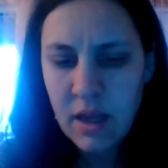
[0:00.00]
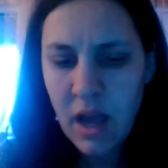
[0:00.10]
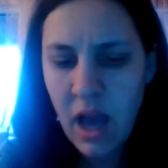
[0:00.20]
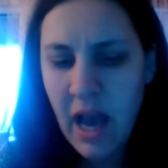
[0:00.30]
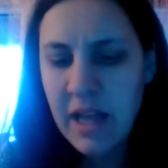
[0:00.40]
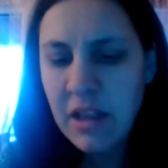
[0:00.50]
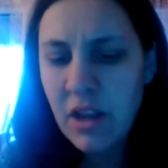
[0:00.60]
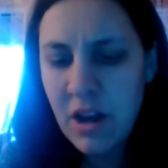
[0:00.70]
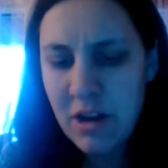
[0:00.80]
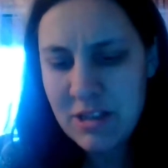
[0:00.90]
I
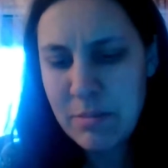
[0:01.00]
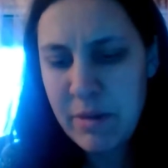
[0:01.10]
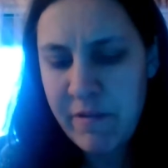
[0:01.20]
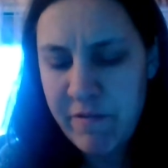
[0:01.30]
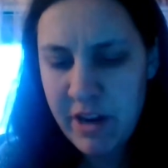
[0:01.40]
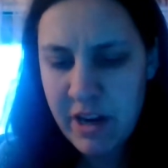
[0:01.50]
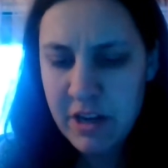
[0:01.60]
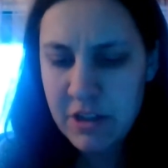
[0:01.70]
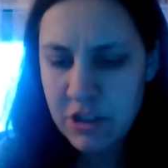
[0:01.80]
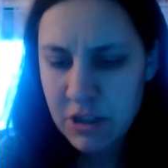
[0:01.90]
long to be
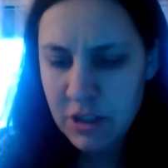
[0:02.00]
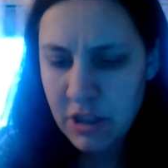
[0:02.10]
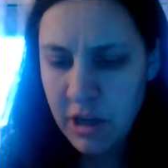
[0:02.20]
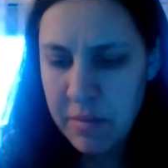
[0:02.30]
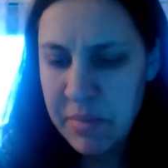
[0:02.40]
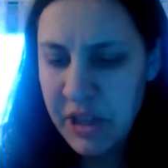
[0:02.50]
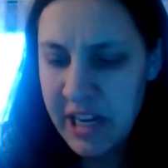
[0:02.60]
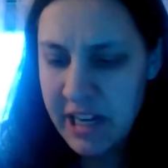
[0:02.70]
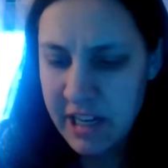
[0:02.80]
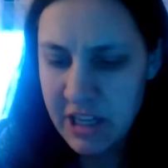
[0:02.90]
finished,
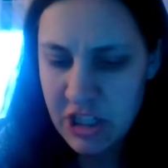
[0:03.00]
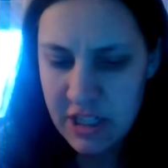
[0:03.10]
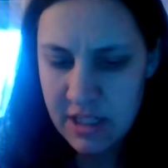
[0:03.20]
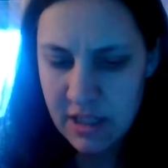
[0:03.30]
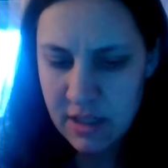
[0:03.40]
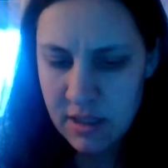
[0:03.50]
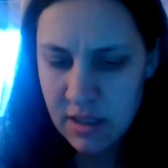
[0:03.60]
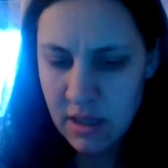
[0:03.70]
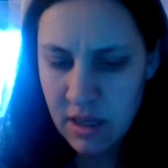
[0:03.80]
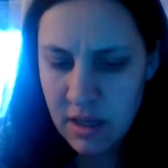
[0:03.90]
complete in Jesus,
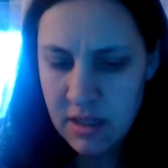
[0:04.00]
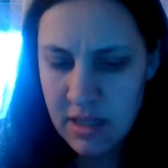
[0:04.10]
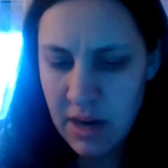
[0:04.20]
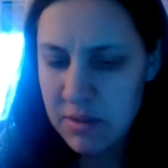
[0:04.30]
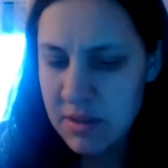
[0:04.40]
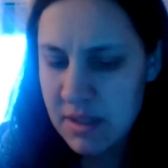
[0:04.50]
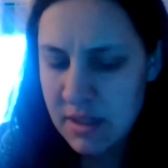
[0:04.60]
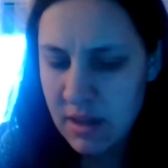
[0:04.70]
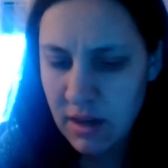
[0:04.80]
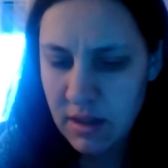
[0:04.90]
doubt
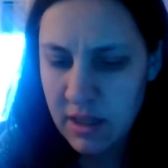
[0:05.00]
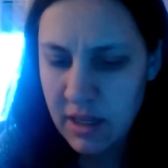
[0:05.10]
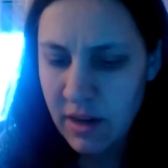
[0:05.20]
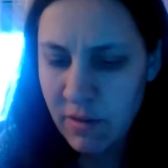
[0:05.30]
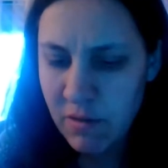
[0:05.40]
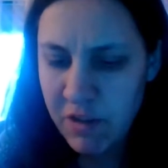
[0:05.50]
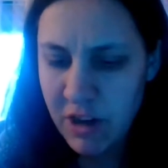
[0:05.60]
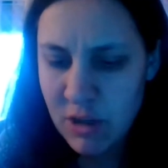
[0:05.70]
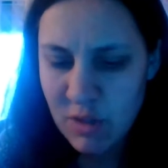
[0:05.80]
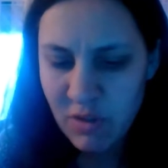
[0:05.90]
discarded,
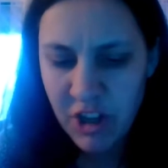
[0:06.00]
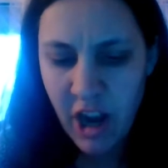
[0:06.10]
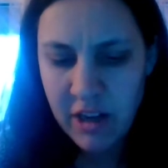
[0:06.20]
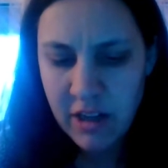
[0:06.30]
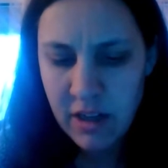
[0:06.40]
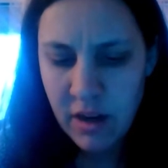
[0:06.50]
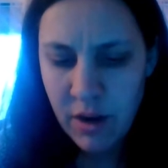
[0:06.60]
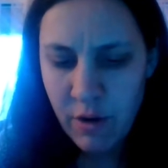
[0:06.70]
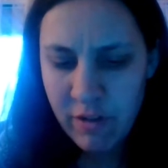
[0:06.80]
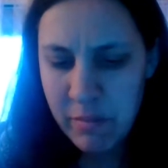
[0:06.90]
fears forgotten,
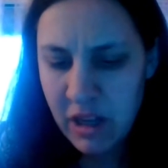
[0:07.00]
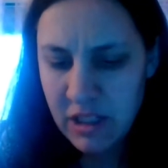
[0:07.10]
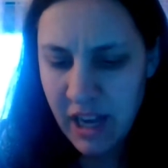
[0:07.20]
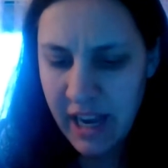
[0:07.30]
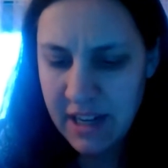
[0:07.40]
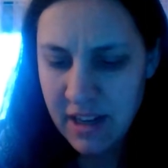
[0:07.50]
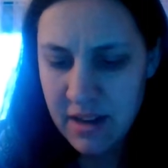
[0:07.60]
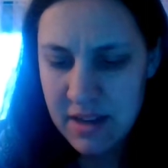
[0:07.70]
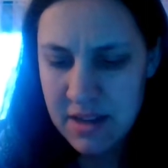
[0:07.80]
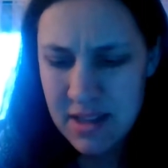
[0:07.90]
formaldehyde
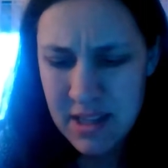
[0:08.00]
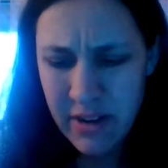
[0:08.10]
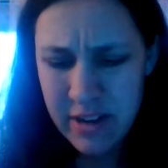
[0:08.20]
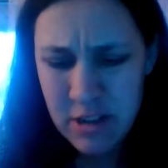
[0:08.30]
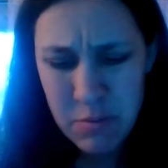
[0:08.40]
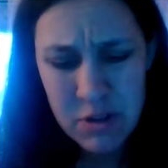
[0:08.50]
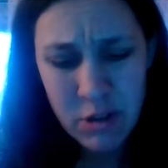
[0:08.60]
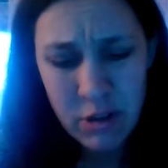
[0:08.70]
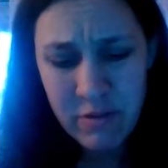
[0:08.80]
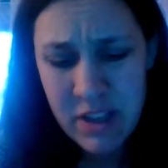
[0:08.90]
unnecessary to
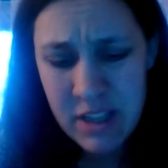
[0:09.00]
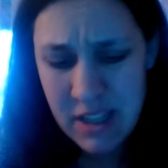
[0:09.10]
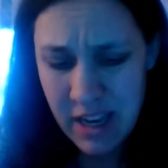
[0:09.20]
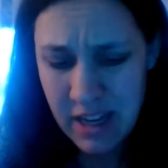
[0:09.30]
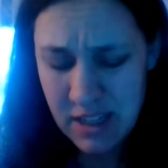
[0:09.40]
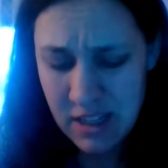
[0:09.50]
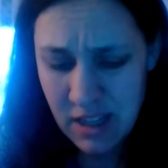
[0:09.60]
preserve this tent.